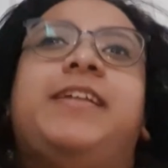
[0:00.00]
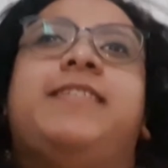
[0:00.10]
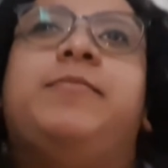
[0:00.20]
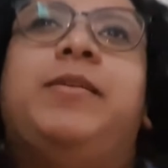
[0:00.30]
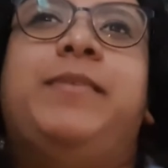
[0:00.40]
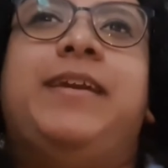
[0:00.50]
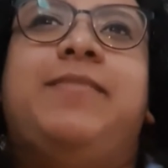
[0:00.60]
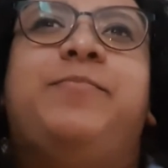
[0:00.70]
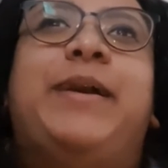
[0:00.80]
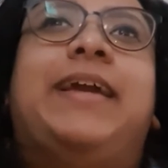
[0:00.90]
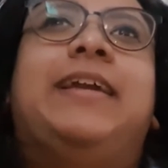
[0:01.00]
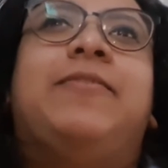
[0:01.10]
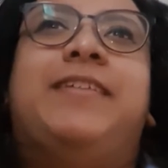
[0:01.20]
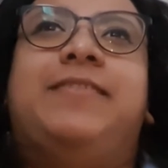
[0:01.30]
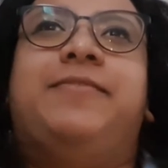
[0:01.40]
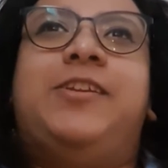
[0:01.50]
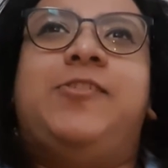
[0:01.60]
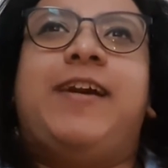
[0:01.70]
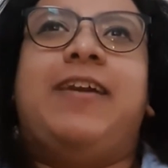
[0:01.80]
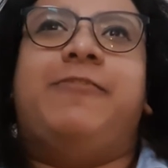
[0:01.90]
it's Samim here, back again with another
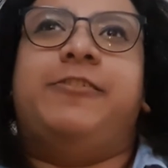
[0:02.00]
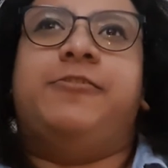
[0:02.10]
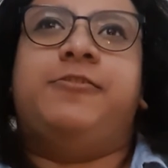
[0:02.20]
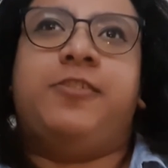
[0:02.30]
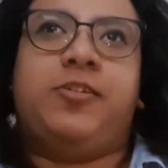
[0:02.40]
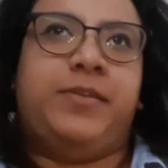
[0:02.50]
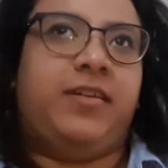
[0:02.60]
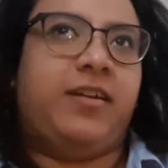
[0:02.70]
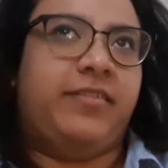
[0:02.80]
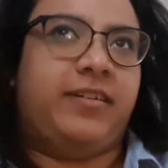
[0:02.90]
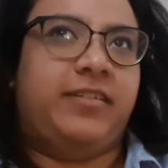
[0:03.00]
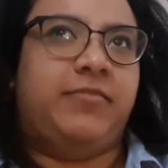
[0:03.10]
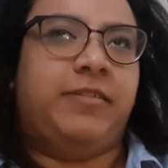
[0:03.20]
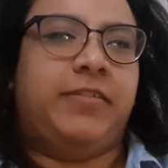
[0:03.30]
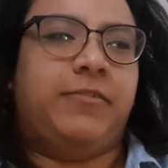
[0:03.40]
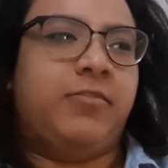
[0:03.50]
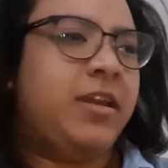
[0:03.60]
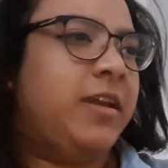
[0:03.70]
video. How are you all? Hope you guys are doing well.